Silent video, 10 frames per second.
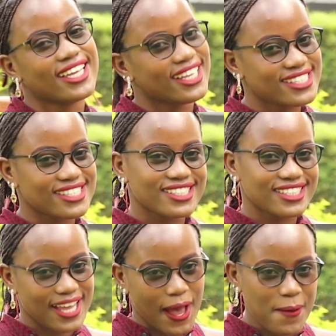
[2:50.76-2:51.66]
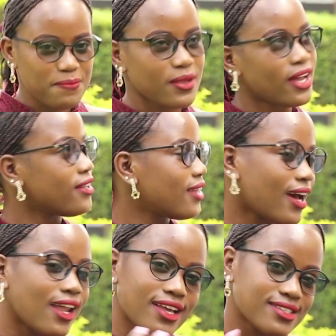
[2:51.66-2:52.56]
guests. Yeah, the
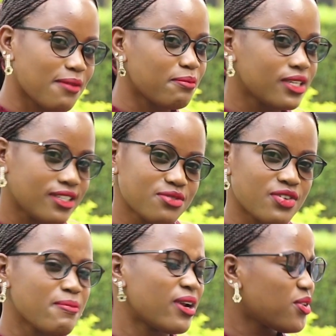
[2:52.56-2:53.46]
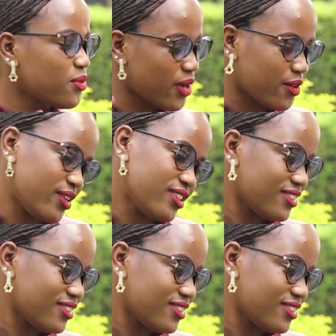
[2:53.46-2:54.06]
colors are a bit different, but don't worry.